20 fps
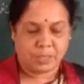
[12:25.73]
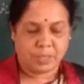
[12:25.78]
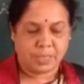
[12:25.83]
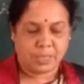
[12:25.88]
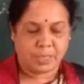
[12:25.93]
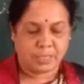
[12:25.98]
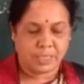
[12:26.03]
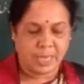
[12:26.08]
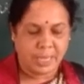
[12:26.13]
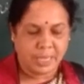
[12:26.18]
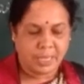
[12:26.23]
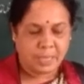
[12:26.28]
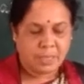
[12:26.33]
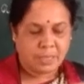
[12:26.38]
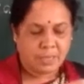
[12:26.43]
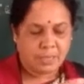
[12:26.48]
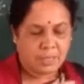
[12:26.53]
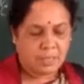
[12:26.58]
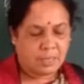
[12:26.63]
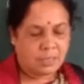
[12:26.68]
Is
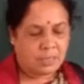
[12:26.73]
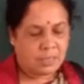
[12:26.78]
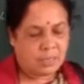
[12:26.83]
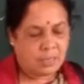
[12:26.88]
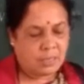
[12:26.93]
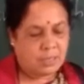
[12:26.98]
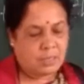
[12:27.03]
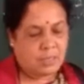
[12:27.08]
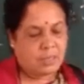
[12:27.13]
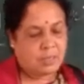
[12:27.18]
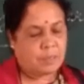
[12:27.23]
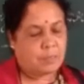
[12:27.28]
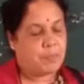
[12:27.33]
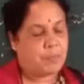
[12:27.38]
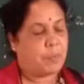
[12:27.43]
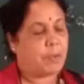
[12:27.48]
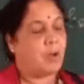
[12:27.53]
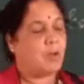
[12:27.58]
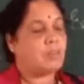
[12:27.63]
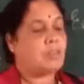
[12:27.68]
it?
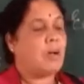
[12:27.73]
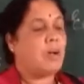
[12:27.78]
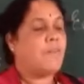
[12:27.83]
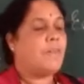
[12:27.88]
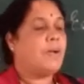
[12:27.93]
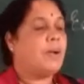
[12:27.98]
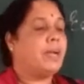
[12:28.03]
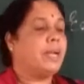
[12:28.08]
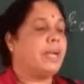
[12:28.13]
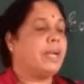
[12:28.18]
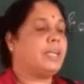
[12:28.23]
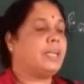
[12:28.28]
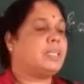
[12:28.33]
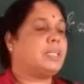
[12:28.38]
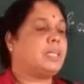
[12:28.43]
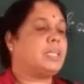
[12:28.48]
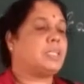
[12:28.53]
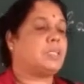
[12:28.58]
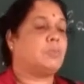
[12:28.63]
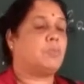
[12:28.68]
Because of its
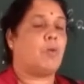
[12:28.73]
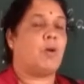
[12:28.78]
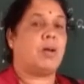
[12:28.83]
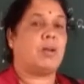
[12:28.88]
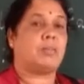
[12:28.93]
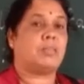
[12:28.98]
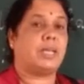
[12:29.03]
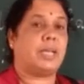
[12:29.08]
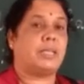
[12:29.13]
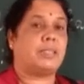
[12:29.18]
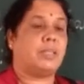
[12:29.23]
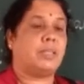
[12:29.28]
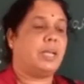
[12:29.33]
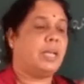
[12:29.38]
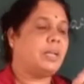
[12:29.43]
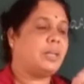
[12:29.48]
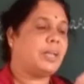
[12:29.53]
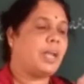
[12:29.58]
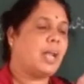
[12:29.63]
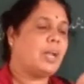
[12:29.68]
a small size.
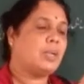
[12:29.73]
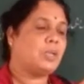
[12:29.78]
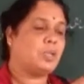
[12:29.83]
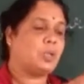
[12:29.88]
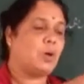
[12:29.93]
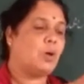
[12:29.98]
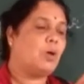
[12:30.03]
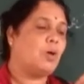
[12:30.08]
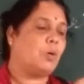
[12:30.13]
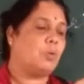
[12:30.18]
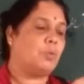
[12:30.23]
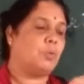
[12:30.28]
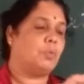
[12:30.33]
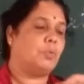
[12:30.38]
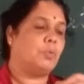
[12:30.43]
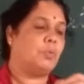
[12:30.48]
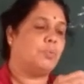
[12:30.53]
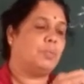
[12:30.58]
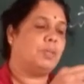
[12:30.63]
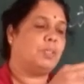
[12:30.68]
It can
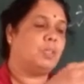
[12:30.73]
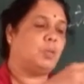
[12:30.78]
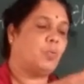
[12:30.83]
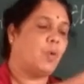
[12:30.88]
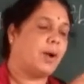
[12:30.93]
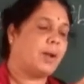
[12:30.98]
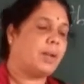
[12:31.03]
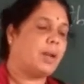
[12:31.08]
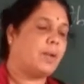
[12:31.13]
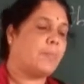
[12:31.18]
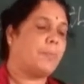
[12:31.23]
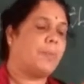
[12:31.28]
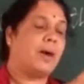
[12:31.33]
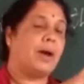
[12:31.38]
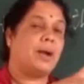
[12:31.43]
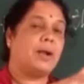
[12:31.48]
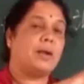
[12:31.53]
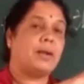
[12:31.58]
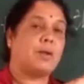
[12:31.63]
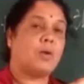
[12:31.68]
show means water
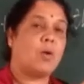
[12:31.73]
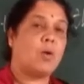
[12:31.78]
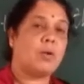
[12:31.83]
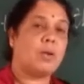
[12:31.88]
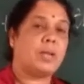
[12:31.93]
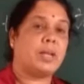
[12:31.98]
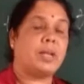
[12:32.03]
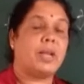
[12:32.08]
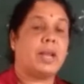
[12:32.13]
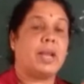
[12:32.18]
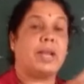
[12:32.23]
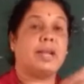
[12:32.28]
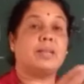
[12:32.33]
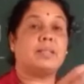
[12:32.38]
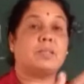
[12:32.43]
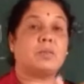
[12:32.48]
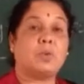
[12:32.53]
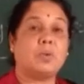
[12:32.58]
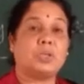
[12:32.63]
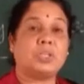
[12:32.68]
part,
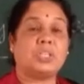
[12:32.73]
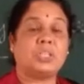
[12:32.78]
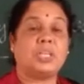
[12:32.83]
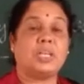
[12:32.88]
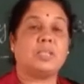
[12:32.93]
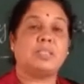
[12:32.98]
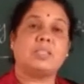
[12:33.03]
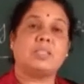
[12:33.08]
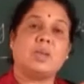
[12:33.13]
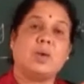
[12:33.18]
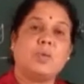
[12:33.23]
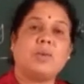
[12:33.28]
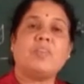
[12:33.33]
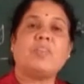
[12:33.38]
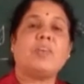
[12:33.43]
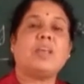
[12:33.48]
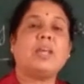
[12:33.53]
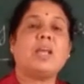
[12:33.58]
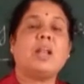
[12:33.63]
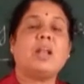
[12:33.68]
continents, oceans,
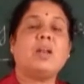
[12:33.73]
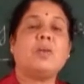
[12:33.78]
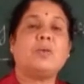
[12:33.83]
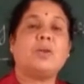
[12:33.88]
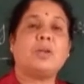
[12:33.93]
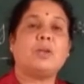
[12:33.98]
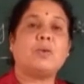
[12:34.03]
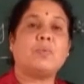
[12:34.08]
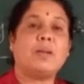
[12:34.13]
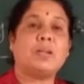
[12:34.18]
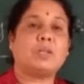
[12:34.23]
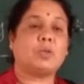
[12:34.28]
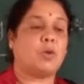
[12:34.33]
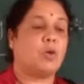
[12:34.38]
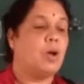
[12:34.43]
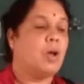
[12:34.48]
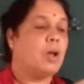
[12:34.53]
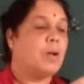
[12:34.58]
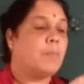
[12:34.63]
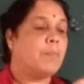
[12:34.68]
everything it will
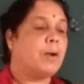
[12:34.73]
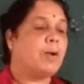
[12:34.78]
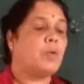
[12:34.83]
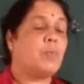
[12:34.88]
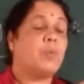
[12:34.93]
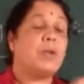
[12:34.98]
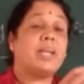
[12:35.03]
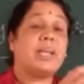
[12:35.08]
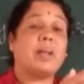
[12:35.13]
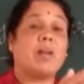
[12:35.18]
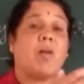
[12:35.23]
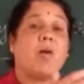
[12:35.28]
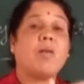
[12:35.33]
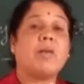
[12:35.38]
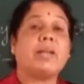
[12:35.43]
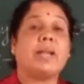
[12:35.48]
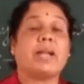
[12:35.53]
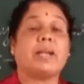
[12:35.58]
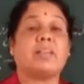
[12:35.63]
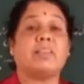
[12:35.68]
show, but we
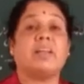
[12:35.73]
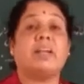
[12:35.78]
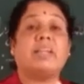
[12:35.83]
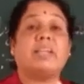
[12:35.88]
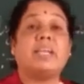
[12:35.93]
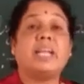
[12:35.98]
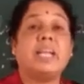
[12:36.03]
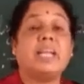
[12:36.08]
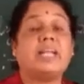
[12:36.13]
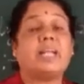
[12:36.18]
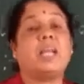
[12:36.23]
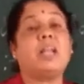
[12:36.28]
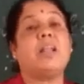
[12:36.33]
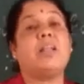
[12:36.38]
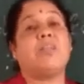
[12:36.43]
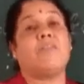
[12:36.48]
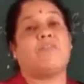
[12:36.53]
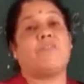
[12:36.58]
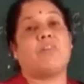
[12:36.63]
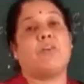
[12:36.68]
cannot get the
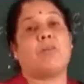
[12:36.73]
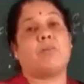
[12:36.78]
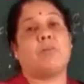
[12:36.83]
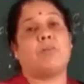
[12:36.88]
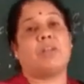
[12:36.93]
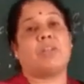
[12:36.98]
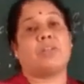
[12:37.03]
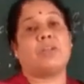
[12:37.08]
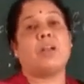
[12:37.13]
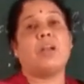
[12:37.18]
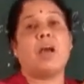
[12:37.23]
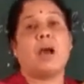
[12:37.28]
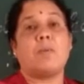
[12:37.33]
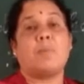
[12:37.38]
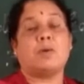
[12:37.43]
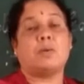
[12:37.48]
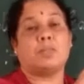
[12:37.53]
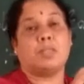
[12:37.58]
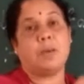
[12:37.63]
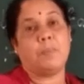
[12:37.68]
detailed information
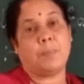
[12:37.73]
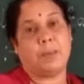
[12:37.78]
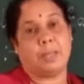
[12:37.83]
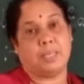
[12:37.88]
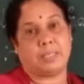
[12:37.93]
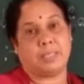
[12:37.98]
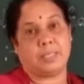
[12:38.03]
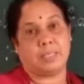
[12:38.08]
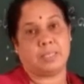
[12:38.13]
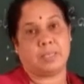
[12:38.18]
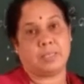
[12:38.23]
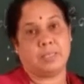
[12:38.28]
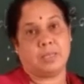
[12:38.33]
about the places.